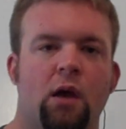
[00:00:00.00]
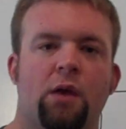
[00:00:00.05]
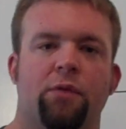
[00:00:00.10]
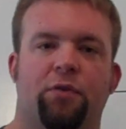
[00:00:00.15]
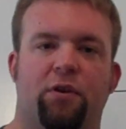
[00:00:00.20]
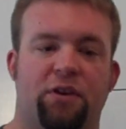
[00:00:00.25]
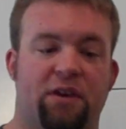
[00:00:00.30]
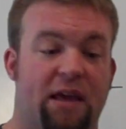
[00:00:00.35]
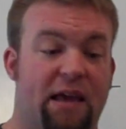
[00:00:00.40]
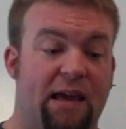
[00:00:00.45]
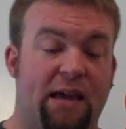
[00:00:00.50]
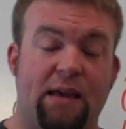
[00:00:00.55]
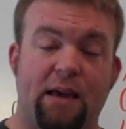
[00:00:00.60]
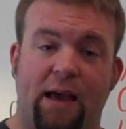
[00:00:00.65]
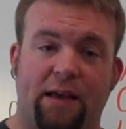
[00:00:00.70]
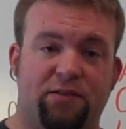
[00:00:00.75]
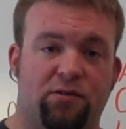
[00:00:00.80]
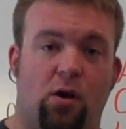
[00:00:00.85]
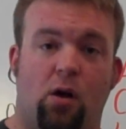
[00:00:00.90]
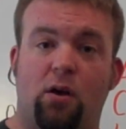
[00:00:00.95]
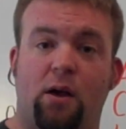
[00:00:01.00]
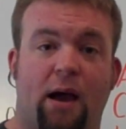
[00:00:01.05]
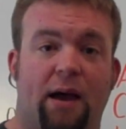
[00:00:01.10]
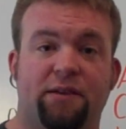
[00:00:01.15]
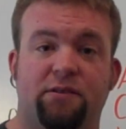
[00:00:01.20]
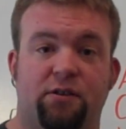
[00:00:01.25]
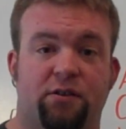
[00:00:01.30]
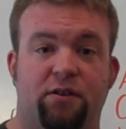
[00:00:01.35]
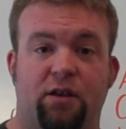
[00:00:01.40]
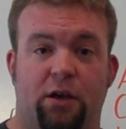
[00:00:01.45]
The knee has all
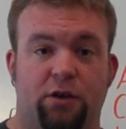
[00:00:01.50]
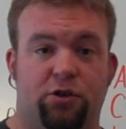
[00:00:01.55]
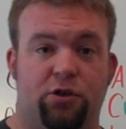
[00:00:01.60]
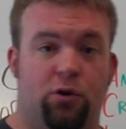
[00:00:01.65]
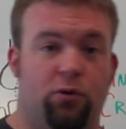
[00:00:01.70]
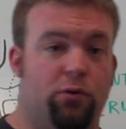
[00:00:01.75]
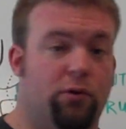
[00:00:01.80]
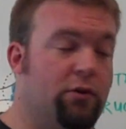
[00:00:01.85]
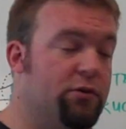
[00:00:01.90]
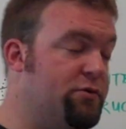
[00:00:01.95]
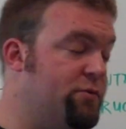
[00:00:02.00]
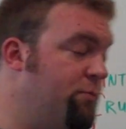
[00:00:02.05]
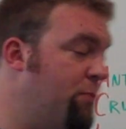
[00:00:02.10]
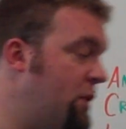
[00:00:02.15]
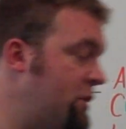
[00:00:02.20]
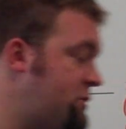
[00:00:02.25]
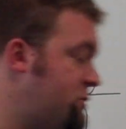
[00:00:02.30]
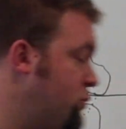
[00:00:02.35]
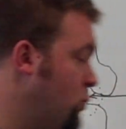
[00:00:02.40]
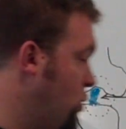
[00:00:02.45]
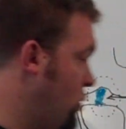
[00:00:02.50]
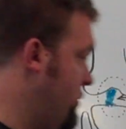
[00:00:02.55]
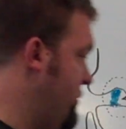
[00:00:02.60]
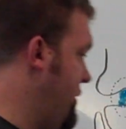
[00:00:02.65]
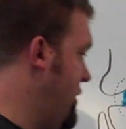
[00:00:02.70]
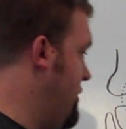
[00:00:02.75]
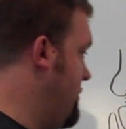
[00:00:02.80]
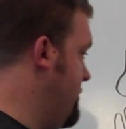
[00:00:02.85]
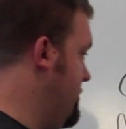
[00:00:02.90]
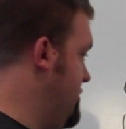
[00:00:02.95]
kinds of tissue. There's much more
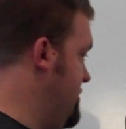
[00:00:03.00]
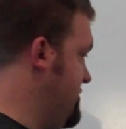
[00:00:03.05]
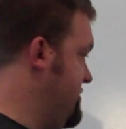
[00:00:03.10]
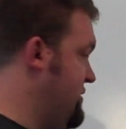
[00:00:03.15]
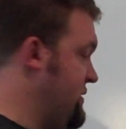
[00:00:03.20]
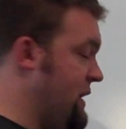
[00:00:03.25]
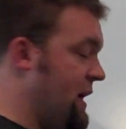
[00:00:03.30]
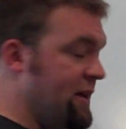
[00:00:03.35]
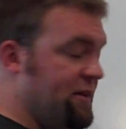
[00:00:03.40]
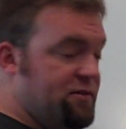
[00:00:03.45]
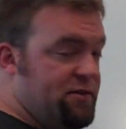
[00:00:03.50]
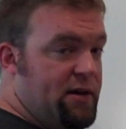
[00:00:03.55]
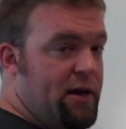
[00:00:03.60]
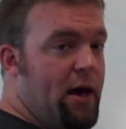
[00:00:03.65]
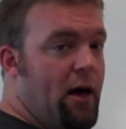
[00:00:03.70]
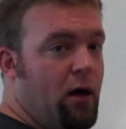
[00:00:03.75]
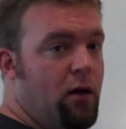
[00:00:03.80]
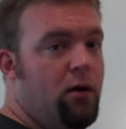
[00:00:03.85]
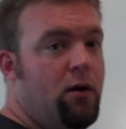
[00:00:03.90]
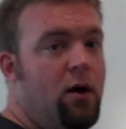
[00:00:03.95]
there than just the ACL.